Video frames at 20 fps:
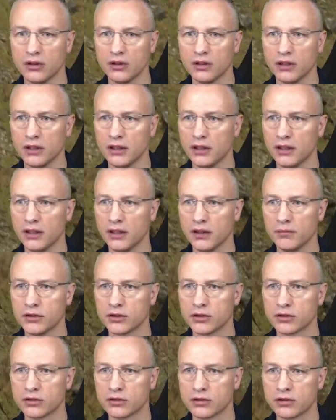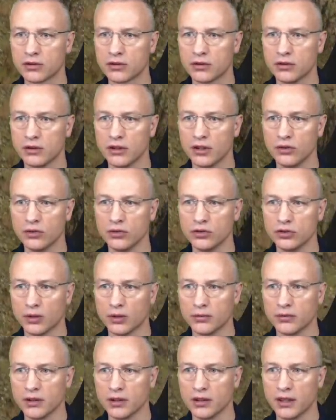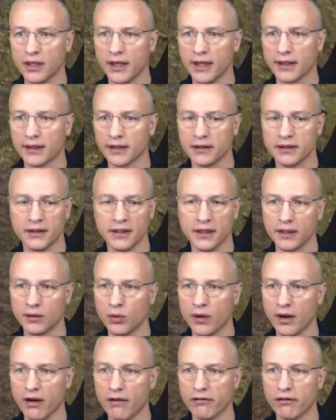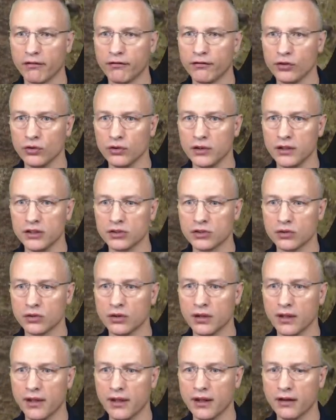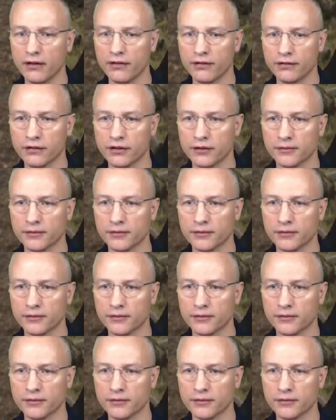Yeah, I'm just going to nose up to the Ankh and take whatever fuel he's got left.